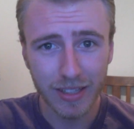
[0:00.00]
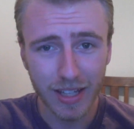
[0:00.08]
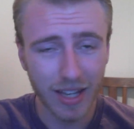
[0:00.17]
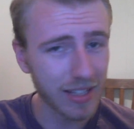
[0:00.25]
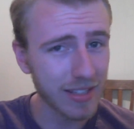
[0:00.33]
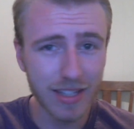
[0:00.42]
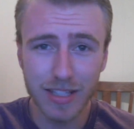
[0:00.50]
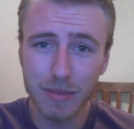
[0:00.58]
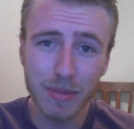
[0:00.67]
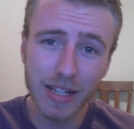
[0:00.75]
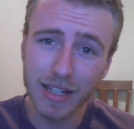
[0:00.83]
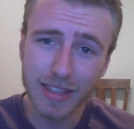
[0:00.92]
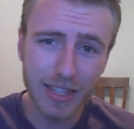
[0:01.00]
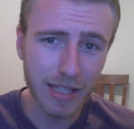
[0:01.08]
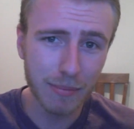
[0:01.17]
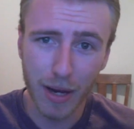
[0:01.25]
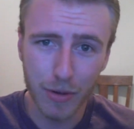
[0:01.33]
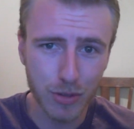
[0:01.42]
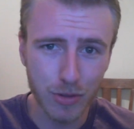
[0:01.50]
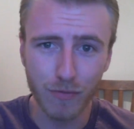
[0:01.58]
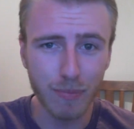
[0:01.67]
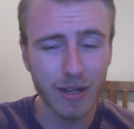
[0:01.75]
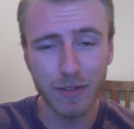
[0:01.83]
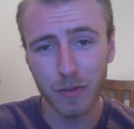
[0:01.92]
and it doesn't mean anything about you
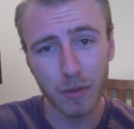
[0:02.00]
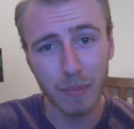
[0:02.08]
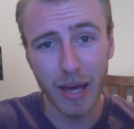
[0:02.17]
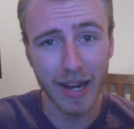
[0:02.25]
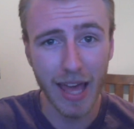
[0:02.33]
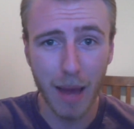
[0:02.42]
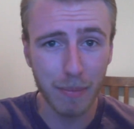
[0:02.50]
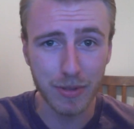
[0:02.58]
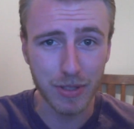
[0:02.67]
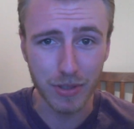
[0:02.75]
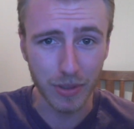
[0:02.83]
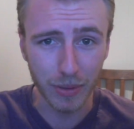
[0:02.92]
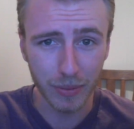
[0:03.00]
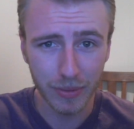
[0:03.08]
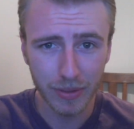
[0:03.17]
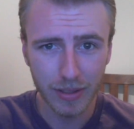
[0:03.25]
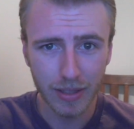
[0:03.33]
if something bad happens to you.